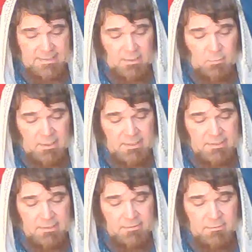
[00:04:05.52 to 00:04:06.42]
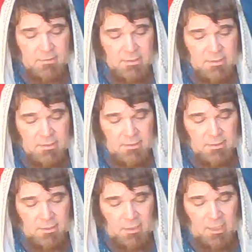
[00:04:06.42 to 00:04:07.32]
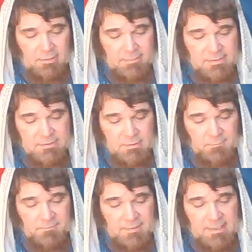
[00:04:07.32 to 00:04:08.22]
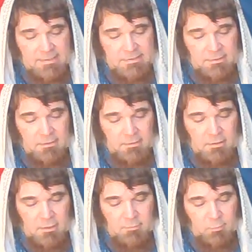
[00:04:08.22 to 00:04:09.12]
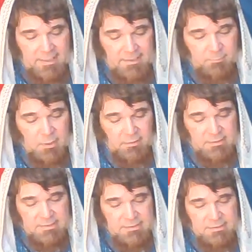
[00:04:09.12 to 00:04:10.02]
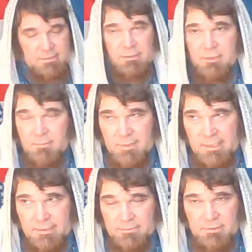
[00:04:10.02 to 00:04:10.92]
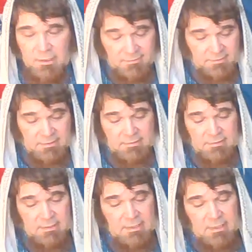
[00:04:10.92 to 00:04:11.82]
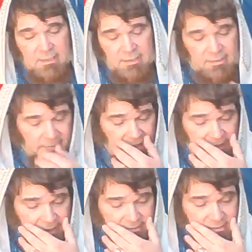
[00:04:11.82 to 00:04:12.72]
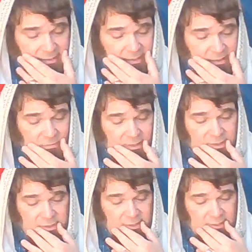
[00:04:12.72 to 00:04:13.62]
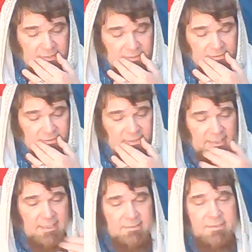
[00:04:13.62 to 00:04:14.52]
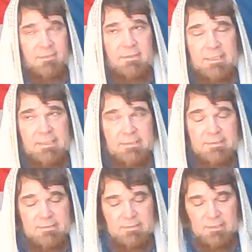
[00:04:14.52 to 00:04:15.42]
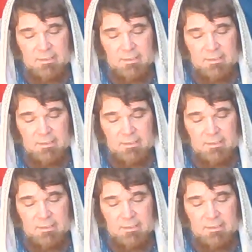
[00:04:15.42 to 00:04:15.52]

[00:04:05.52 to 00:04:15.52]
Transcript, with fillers: down, what can you, your honorary supervisor or, or wicked politician do to me? Nothing. We got to answer that question, and the, the answer is